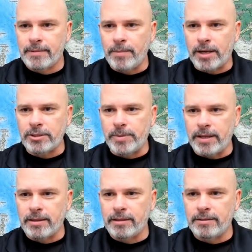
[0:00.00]
Michael
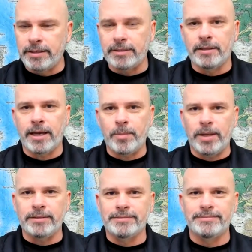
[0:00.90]
Smith, hit the like
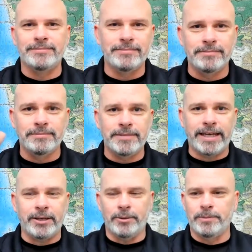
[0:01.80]
button.
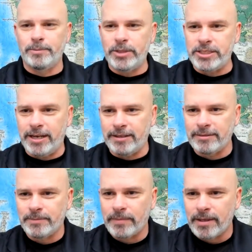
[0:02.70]
Thank you, appreciate it.
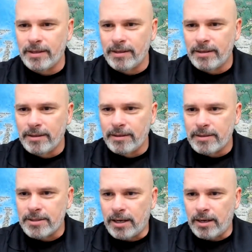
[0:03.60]

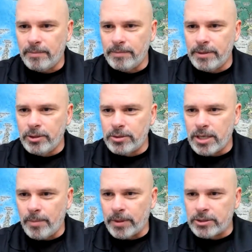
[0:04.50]
Tom, new
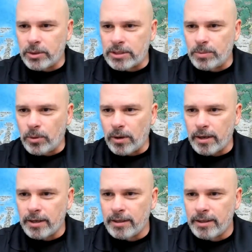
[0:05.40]
topic to
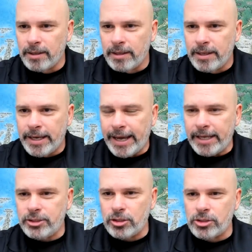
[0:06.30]
explore.
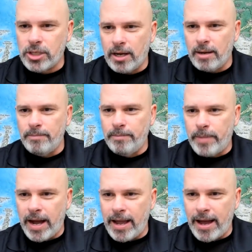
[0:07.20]
Hate your job,
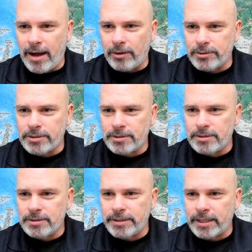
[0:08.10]
buy a
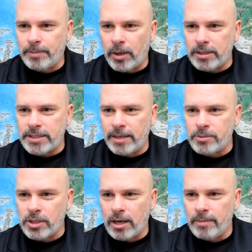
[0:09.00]
house, get a
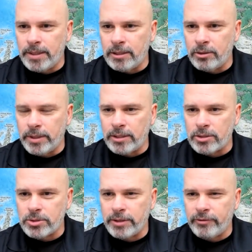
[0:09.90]
part-time job in new
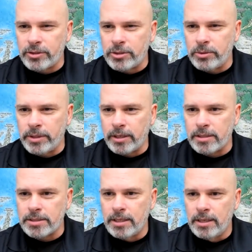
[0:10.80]
industry for two
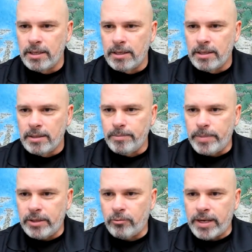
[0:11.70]
years.
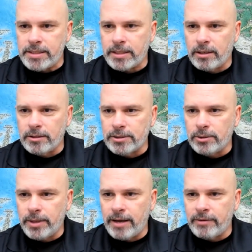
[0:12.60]
Be renting
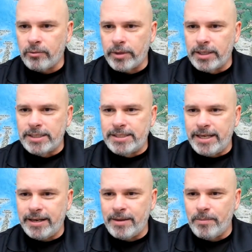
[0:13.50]
also. Have a real
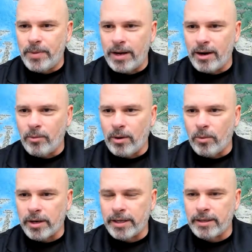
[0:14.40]
estate empire while
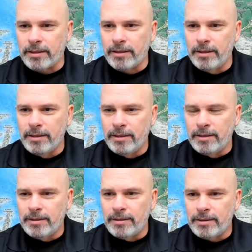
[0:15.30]
working
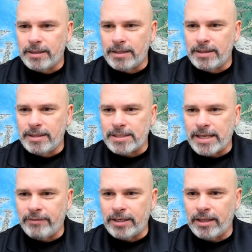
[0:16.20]
the
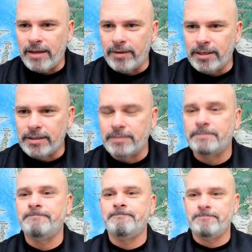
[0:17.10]
7-Eleven.
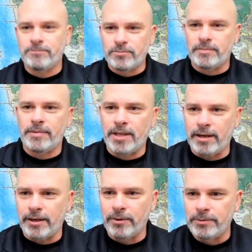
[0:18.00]

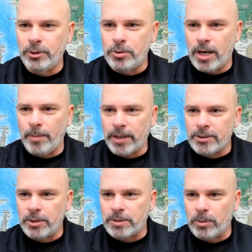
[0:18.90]
There you go. New topic
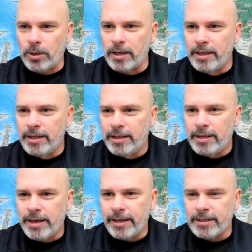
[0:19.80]
to explore.
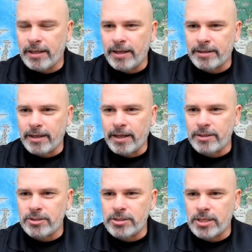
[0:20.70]
Hate, I like that.
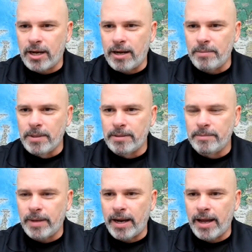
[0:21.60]
Hate your job,
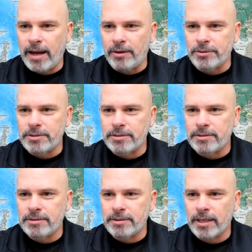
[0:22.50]
buy a house.
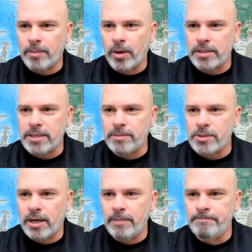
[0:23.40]
Okay, part time
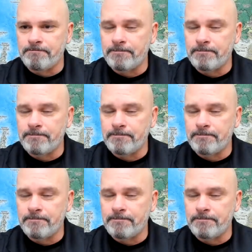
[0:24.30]
job.